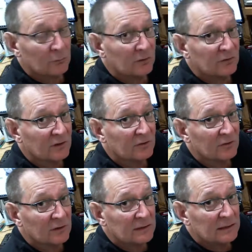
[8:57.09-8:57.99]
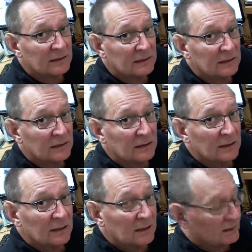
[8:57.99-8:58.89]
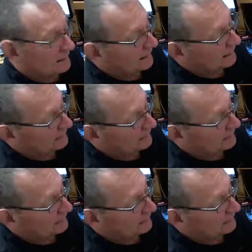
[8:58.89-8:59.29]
resistor, and the